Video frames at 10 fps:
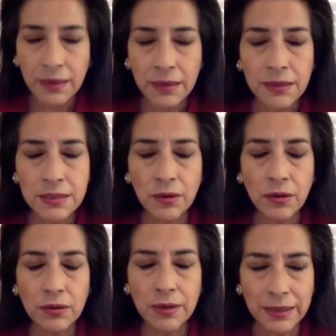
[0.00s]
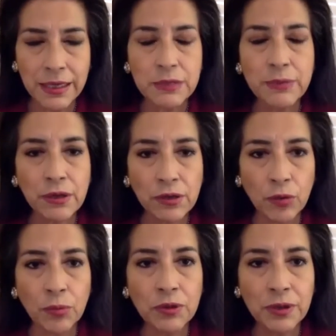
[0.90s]
So that takes me to
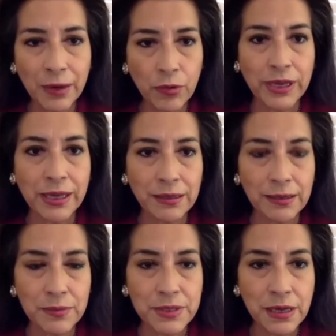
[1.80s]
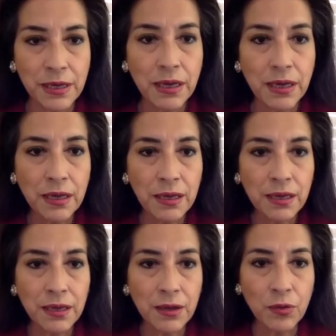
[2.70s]
global networking clubs.
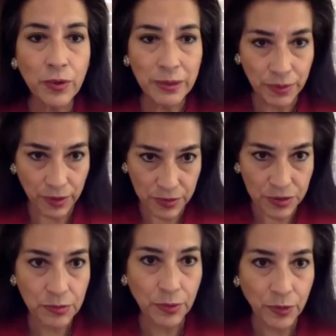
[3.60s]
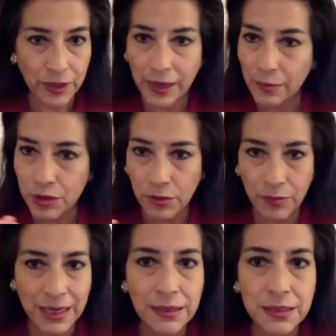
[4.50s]
We both support, and I'm sure
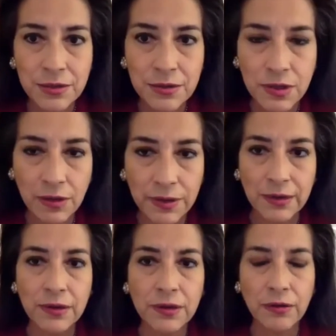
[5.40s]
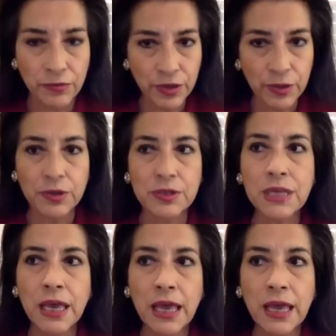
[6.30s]
many listeners on here or viewers
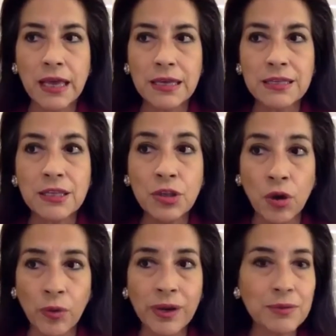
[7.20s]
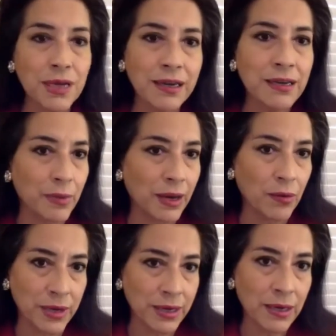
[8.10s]
know what I'm talking about
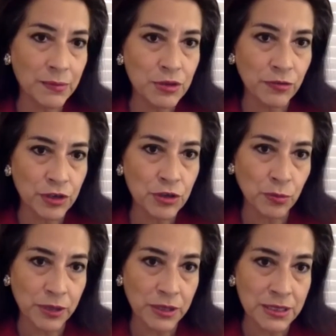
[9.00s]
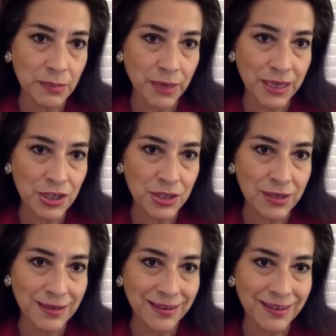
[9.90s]
when it comes to virtual participation.
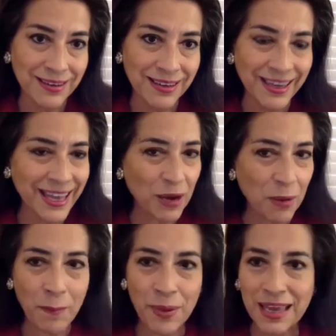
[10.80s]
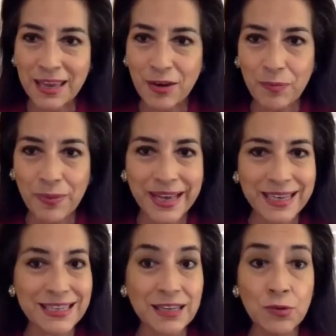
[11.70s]
Again, be your
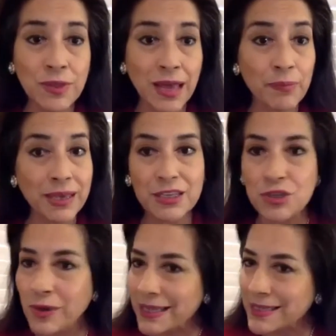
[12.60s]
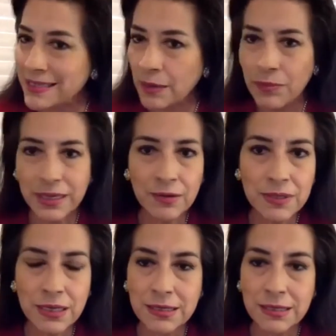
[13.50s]
best and do that because you got somebody who's
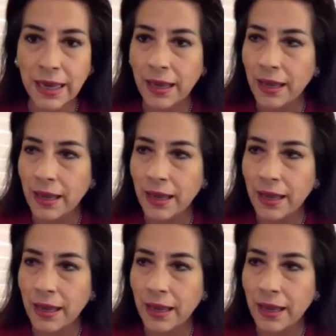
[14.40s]
going to say,